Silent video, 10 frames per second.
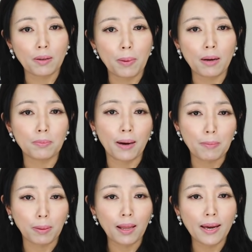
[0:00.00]
about by
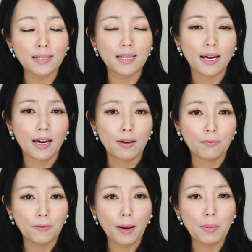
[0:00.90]
plagues
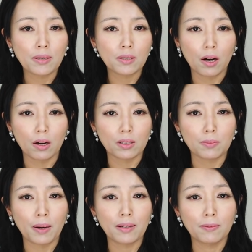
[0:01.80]
and famines
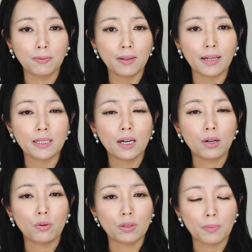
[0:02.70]
caused by the flood
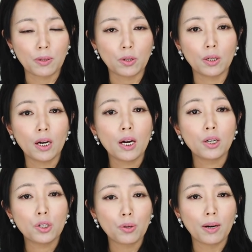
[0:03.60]
was between
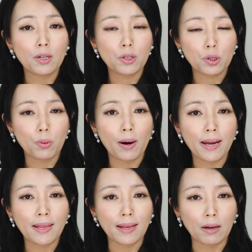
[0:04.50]

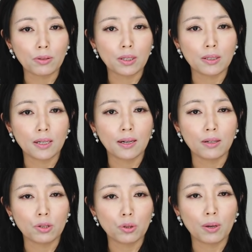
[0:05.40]
220,000
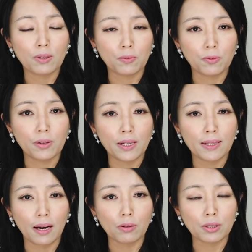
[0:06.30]
and
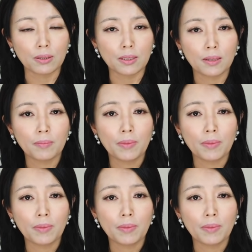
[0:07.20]
240,000.